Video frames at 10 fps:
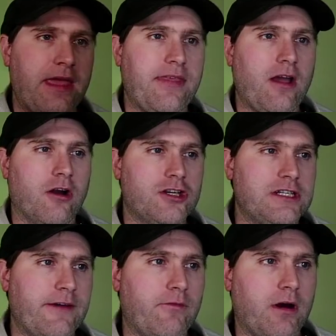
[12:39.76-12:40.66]
the
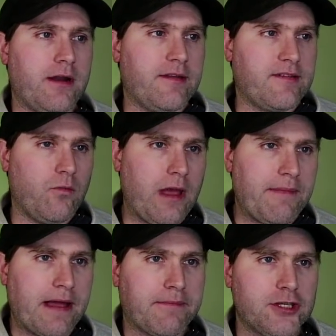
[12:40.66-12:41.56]
ArchDev one as a
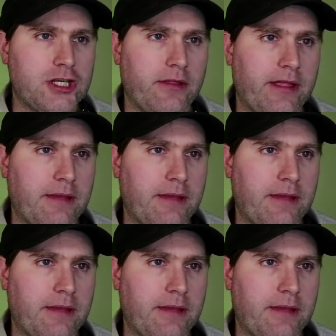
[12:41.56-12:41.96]
Wayback Machine link,